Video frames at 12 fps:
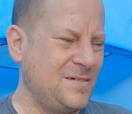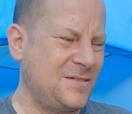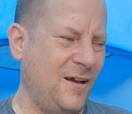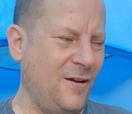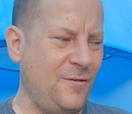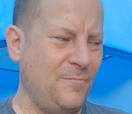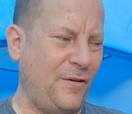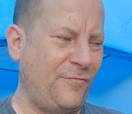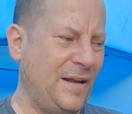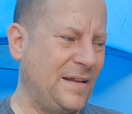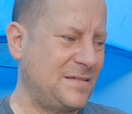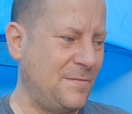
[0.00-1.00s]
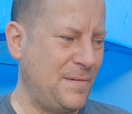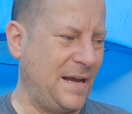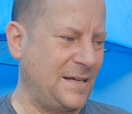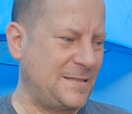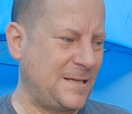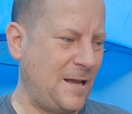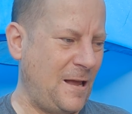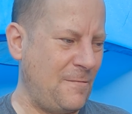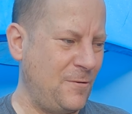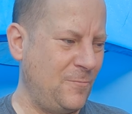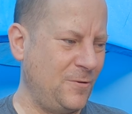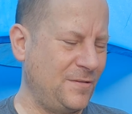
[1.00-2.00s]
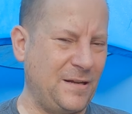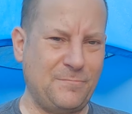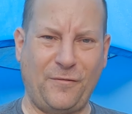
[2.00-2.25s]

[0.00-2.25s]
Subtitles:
So my feelings are mixed, but one thing